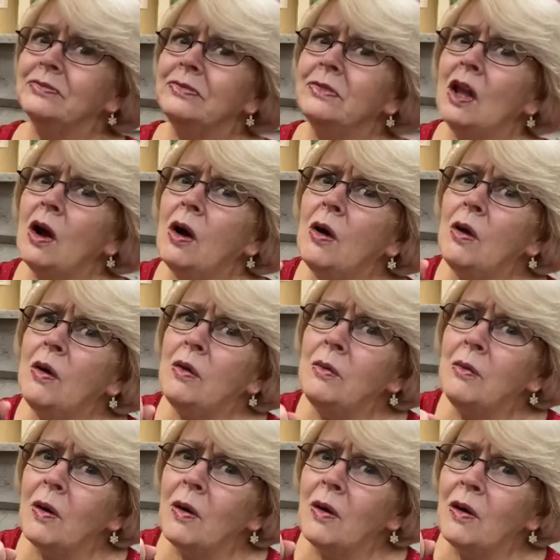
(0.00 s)

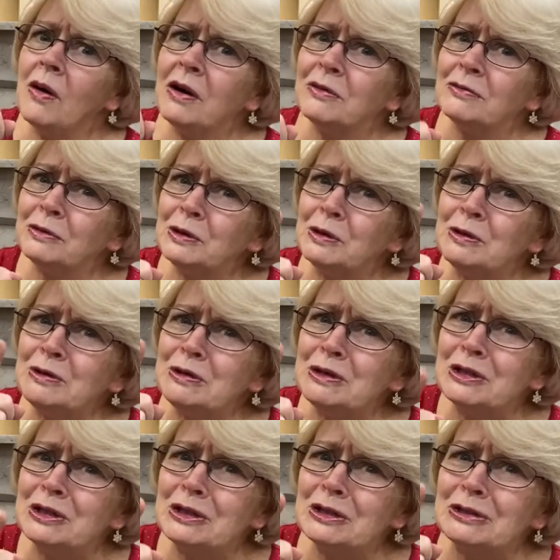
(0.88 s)
no more
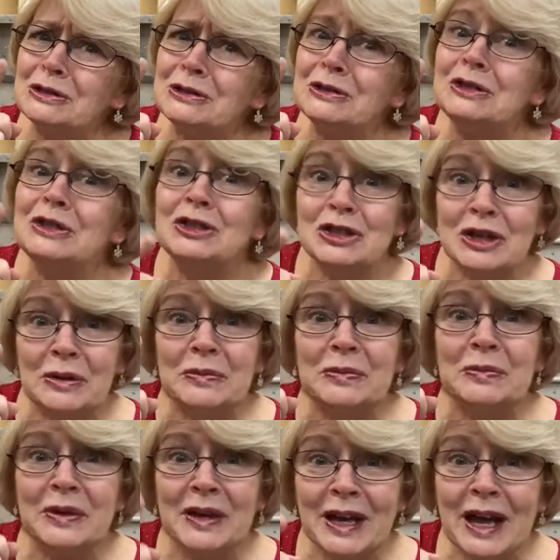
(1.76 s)
roosters
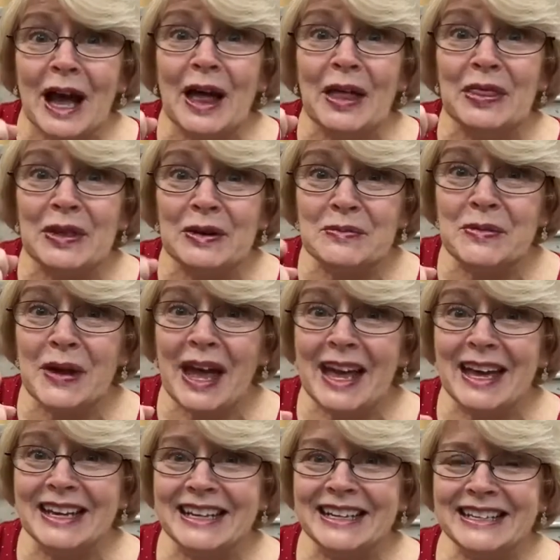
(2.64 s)
jumping on the
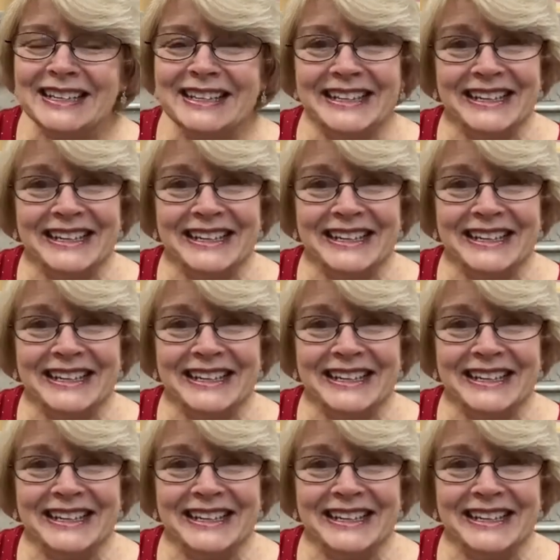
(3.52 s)
bed.